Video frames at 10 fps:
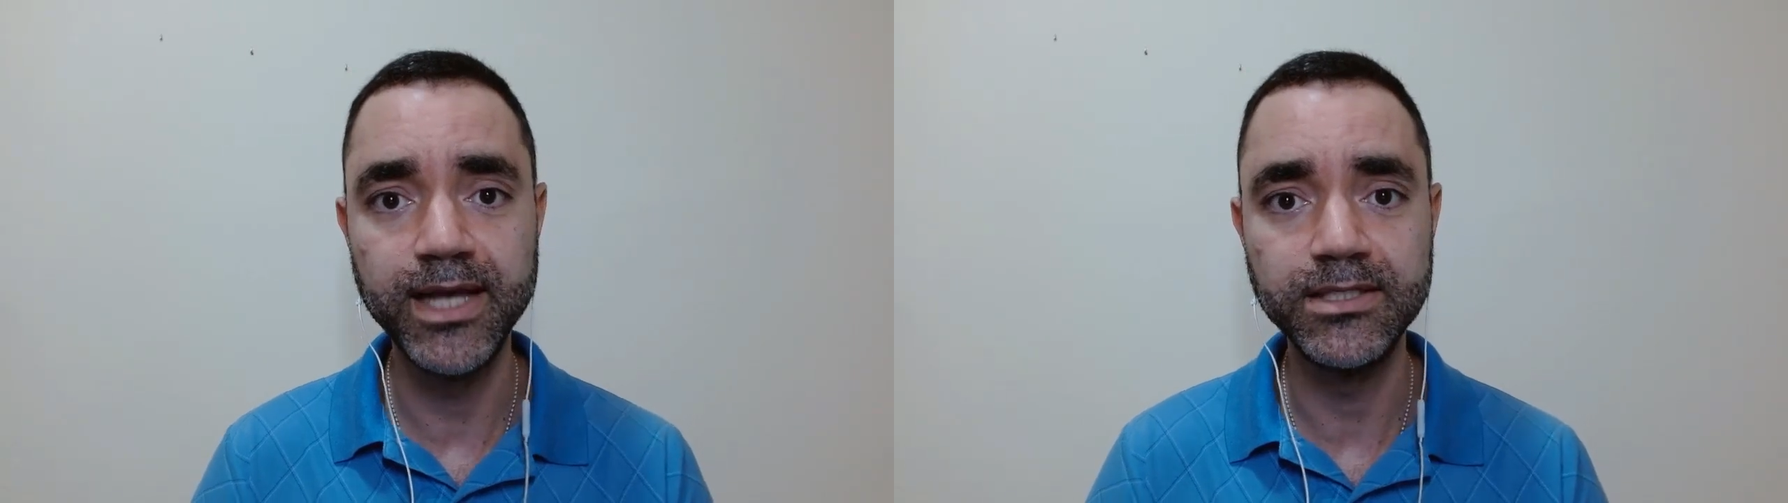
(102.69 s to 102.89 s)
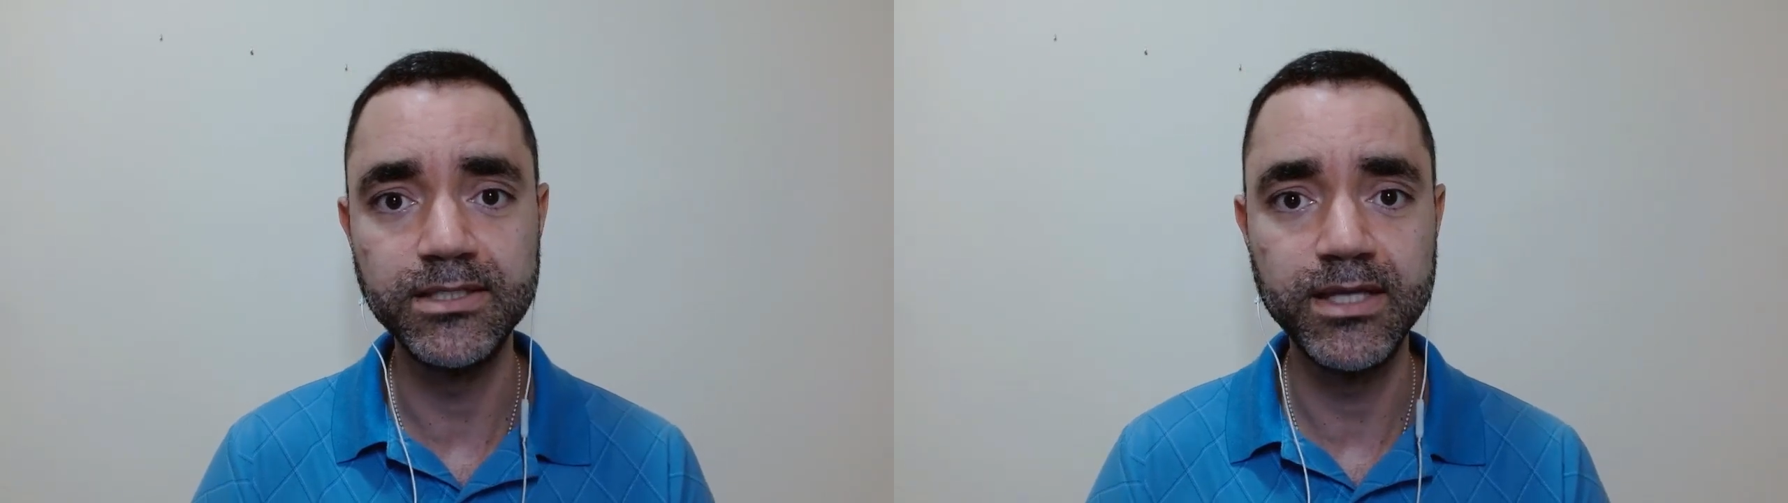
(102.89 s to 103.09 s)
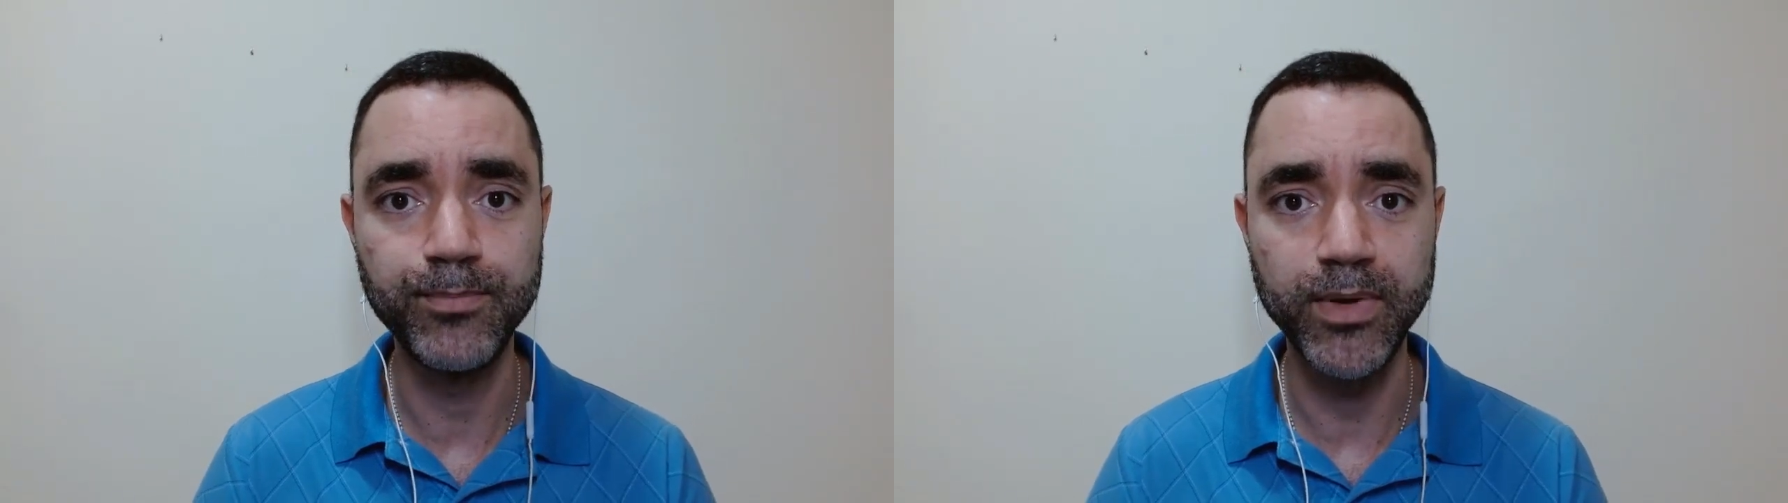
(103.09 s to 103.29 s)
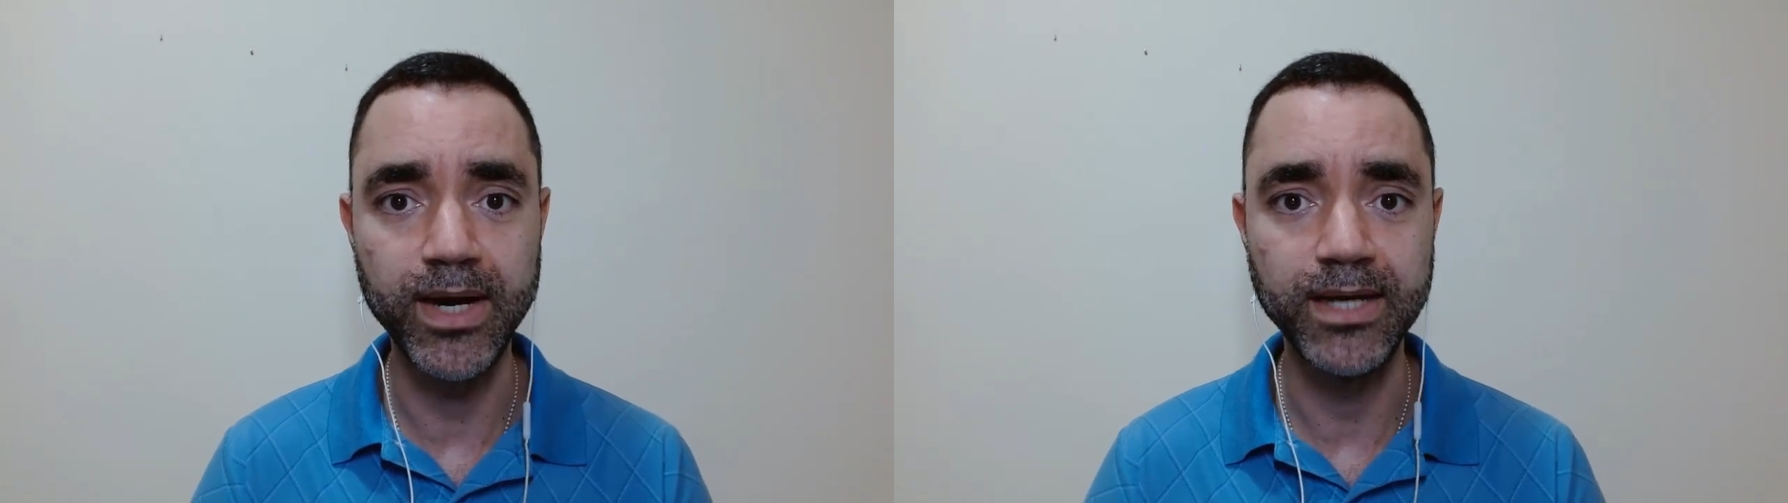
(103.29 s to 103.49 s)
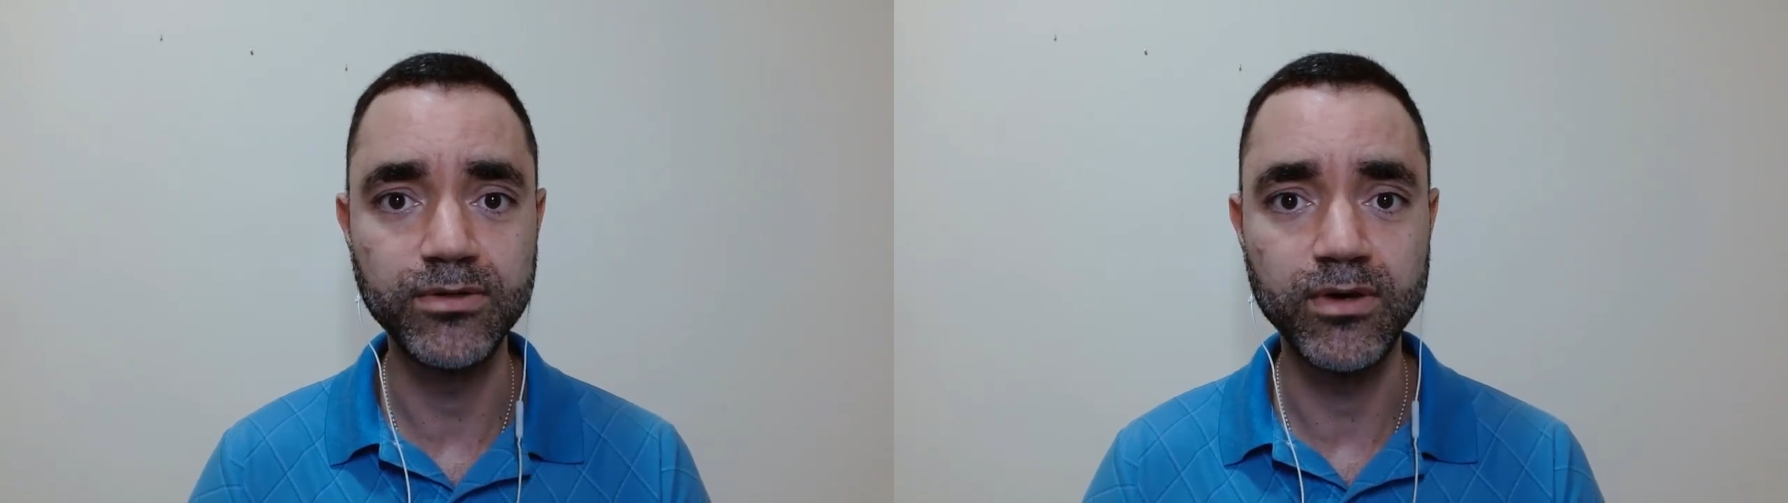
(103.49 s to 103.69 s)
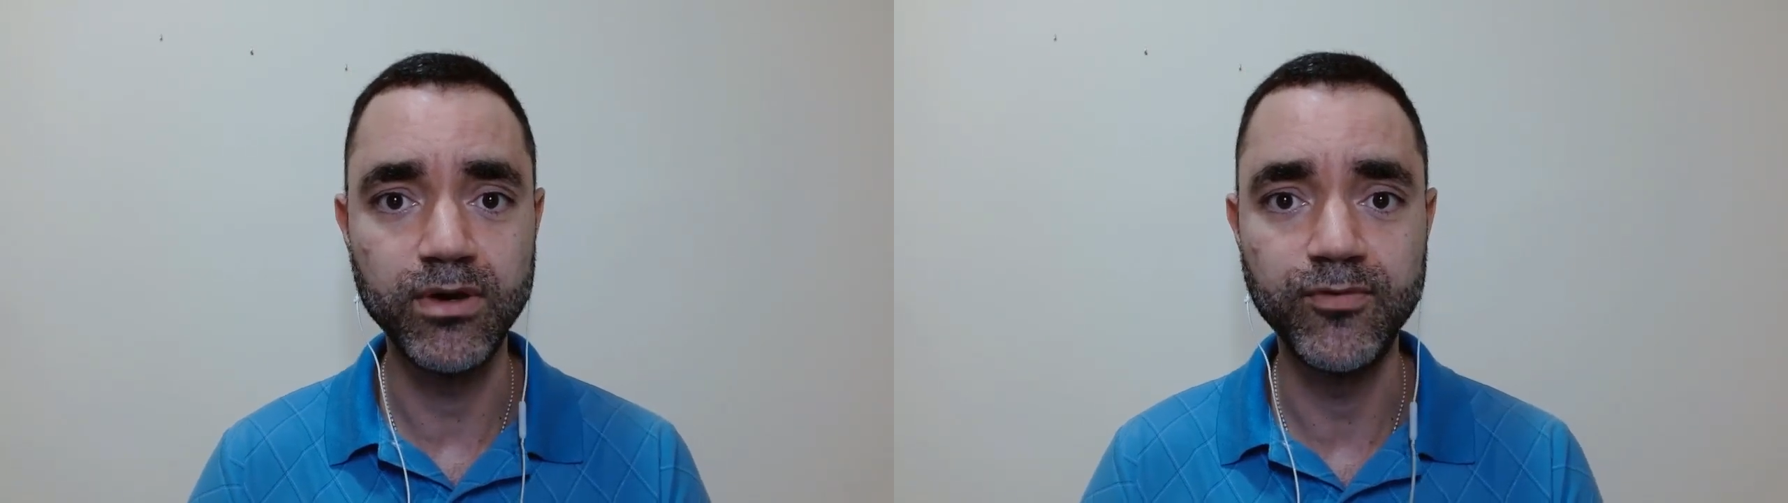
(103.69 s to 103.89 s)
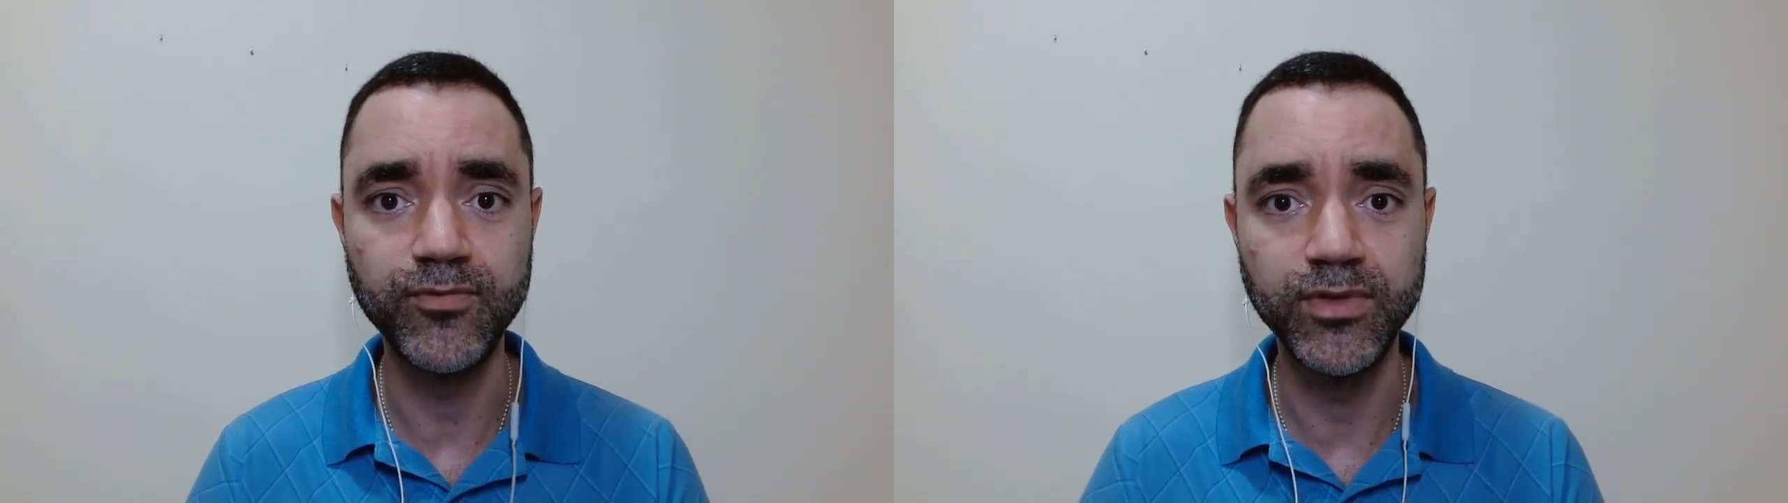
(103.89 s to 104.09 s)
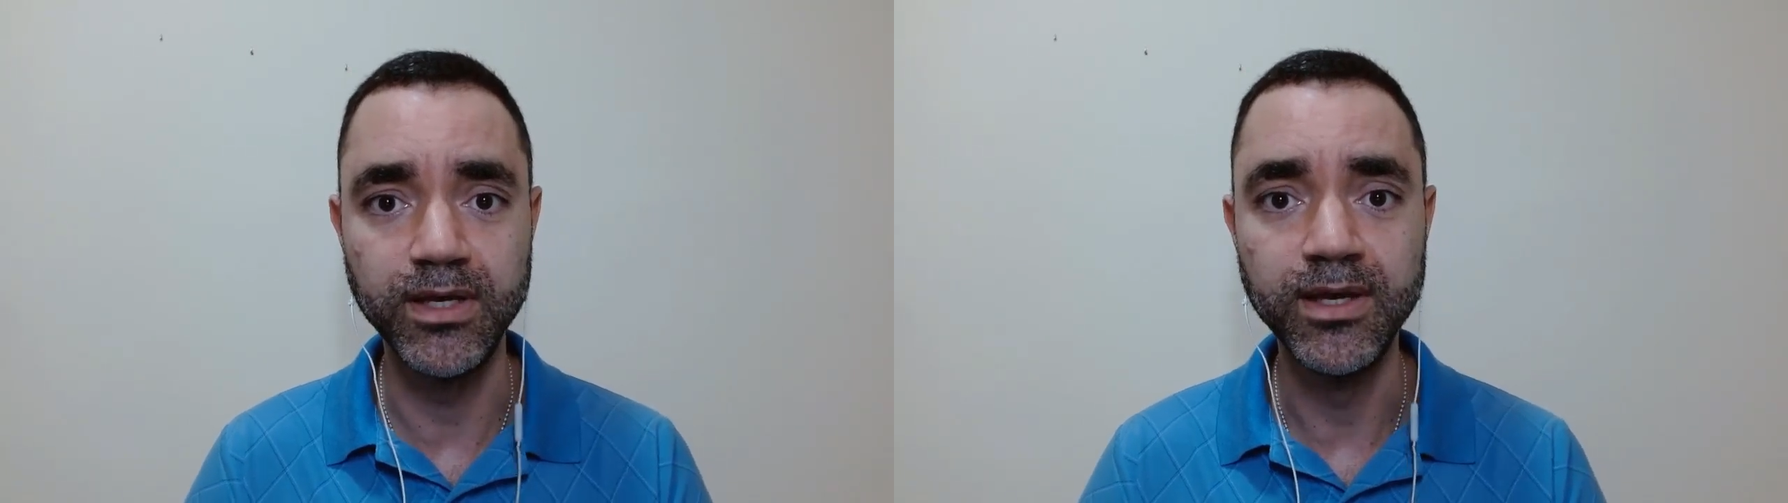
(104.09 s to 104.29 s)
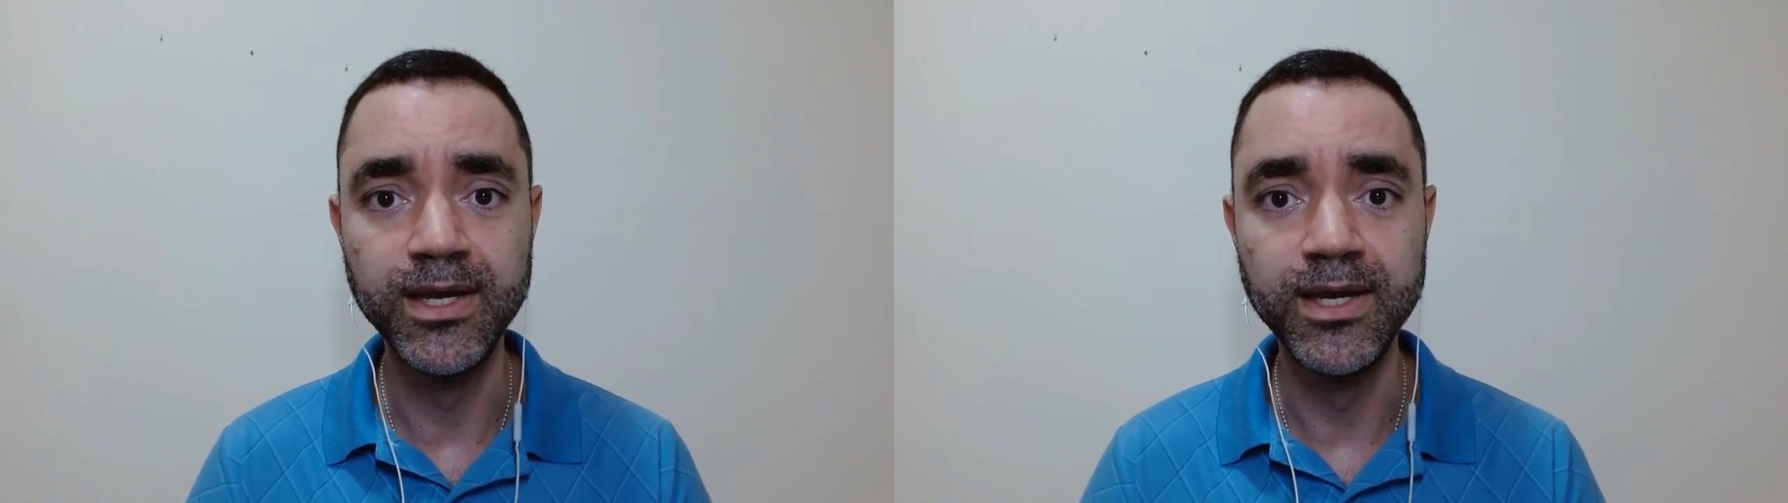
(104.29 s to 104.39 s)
That is the price of the